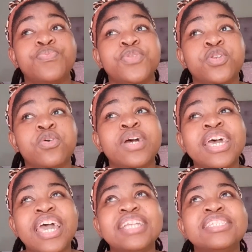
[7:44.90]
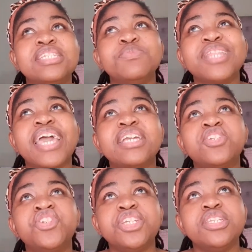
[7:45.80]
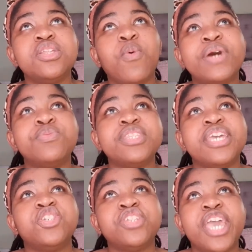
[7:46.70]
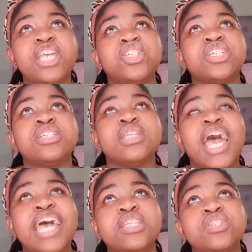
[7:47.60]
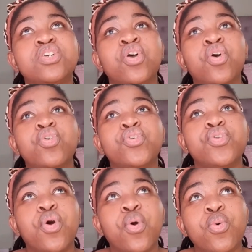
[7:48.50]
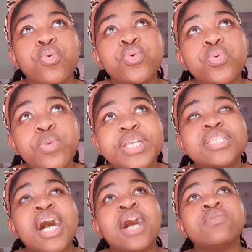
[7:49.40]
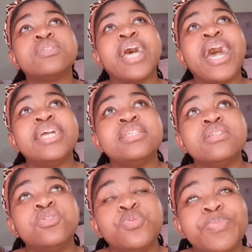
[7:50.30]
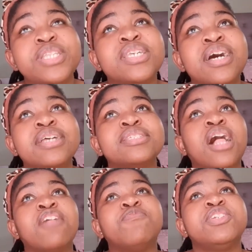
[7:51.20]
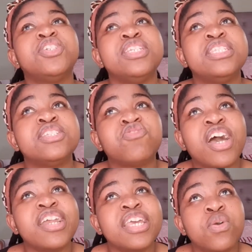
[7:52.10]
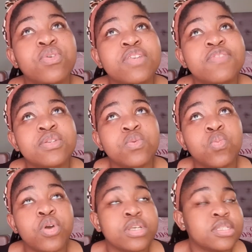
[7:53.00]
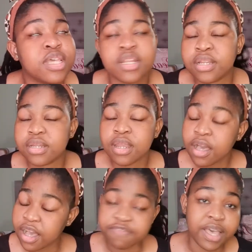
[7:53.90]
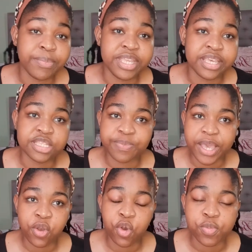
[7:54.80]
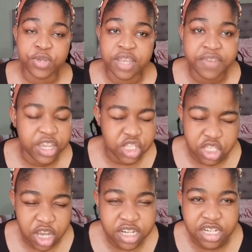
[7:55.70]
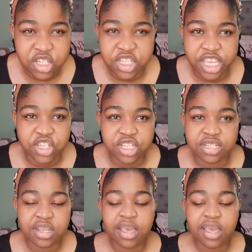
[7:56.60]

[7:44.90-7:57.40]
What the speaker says: you know, it seems like she's the one with the education and, you know, who went out and to better herself, but she's struggling even worse than her family is back home, who never actually got an education.